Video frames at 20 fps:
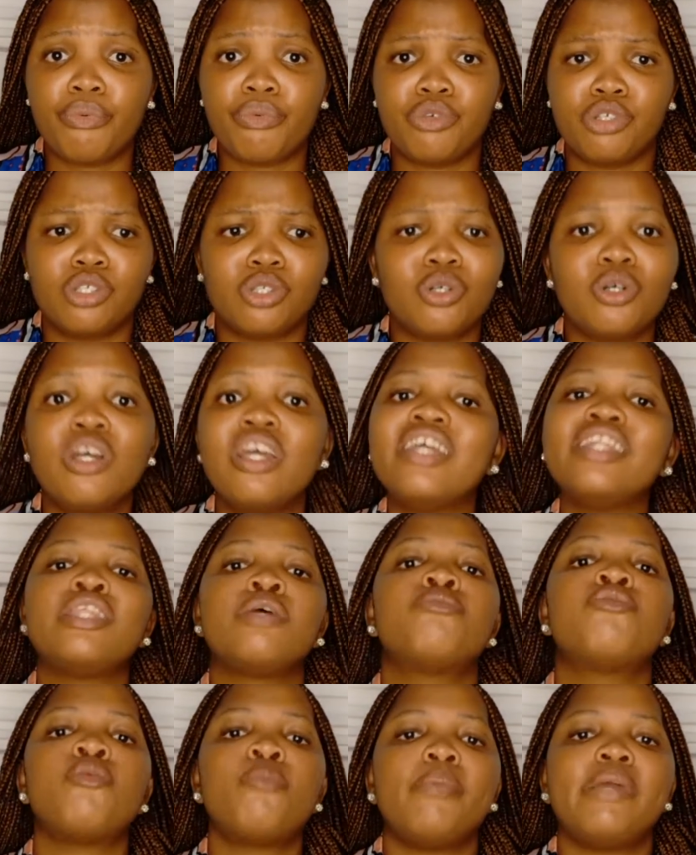You know, the
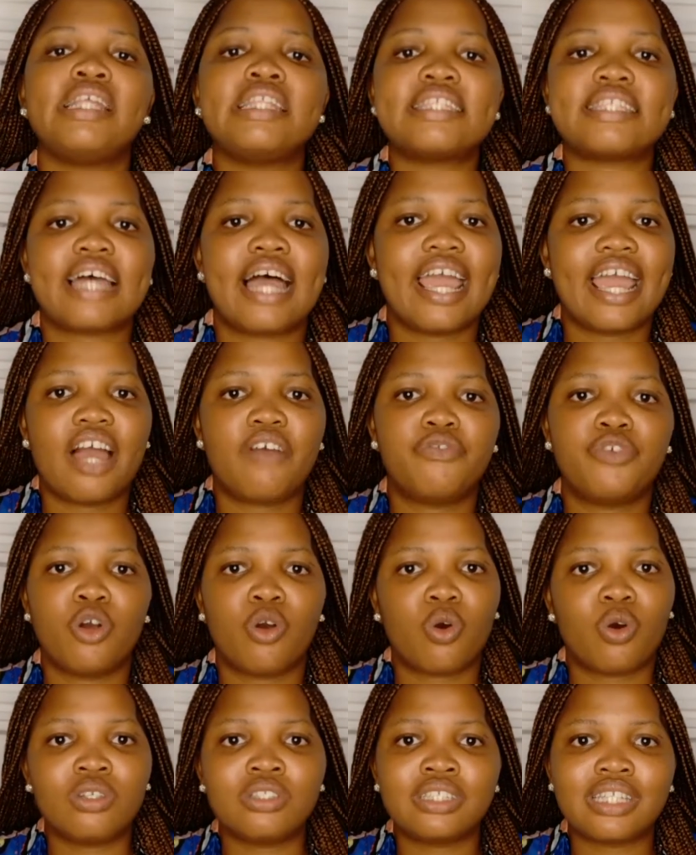moment I have your
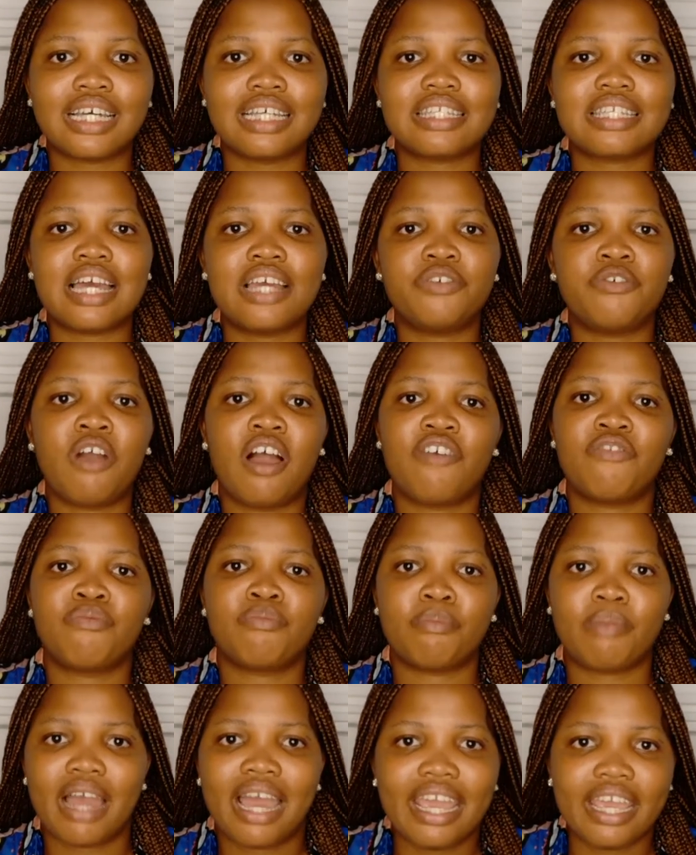contacts and you have
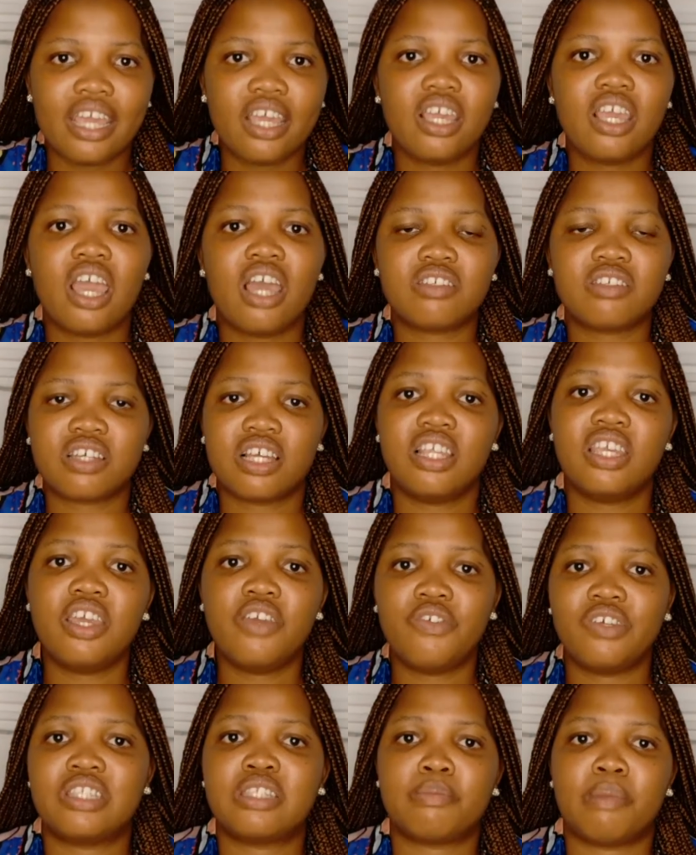mine, especially
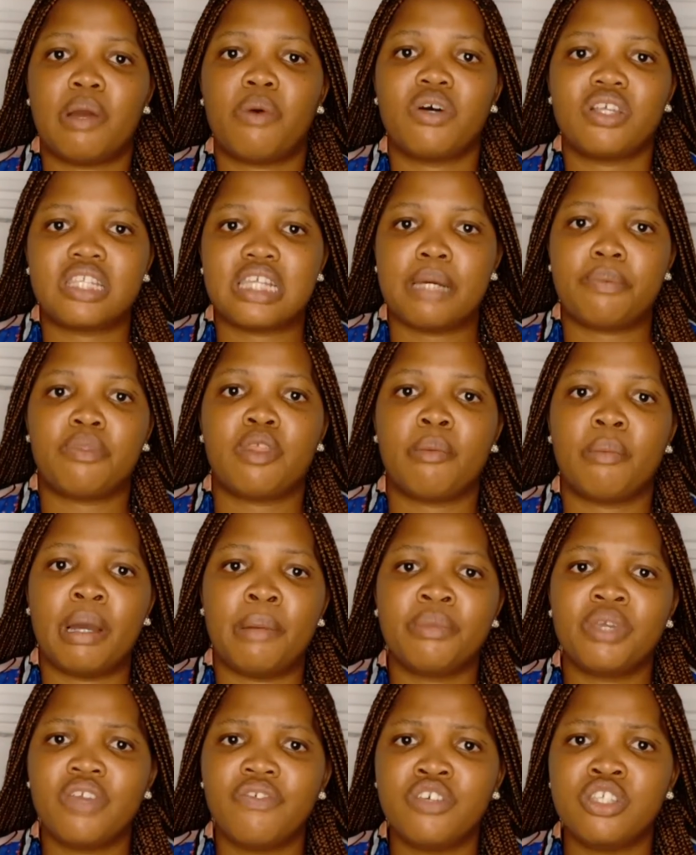if it's my WhatsApp number
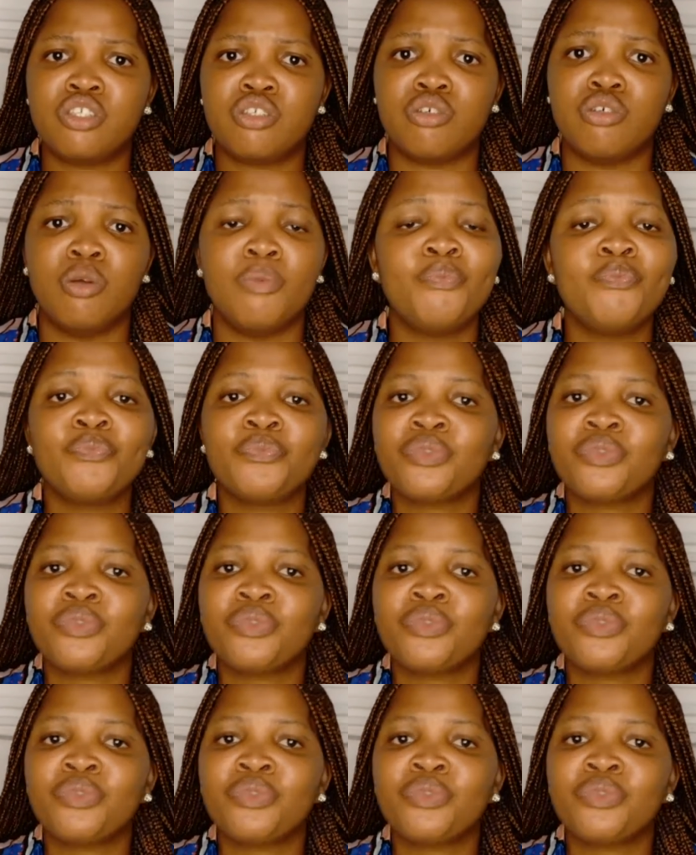I'm giving to you,